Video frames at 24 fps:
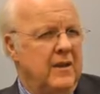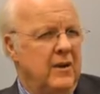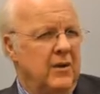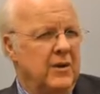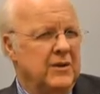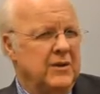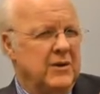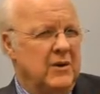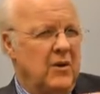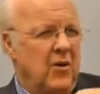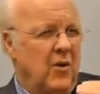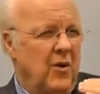there
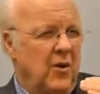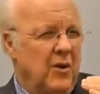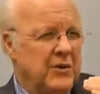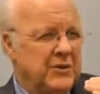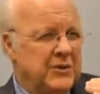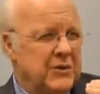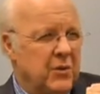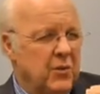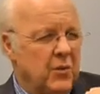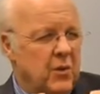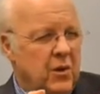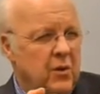is
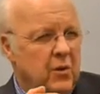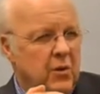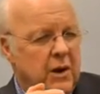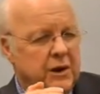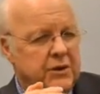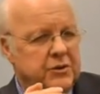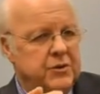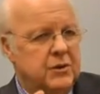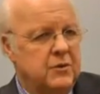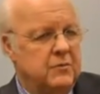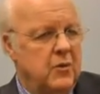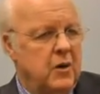also a
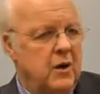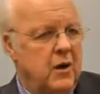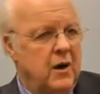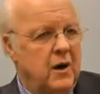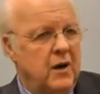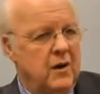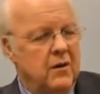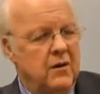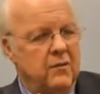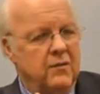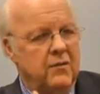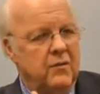question
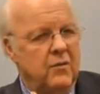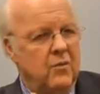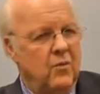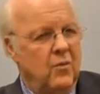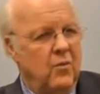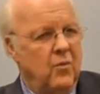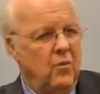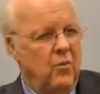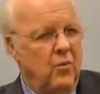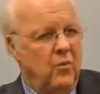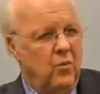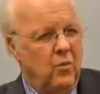mark of
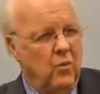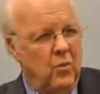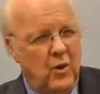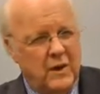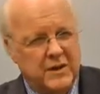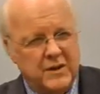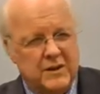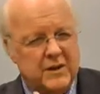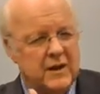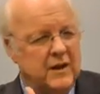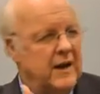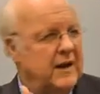
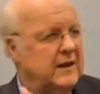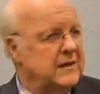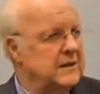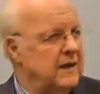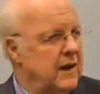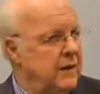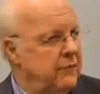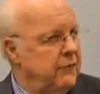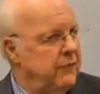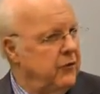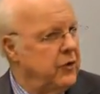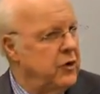what's the next
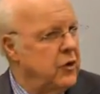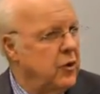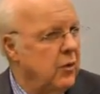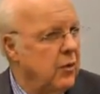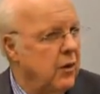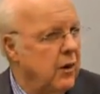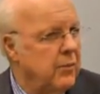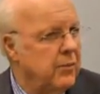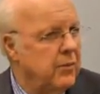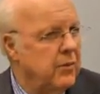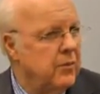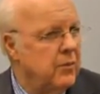step for
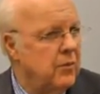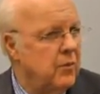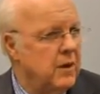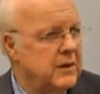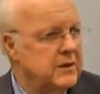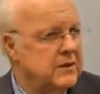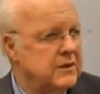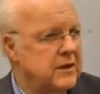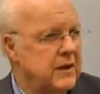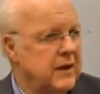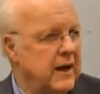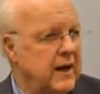Europe?
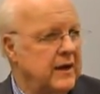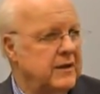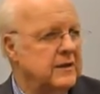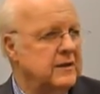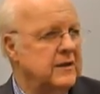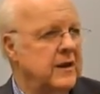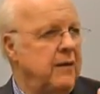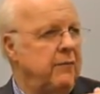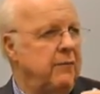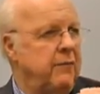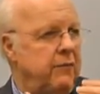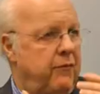What's the
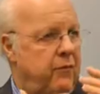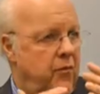next step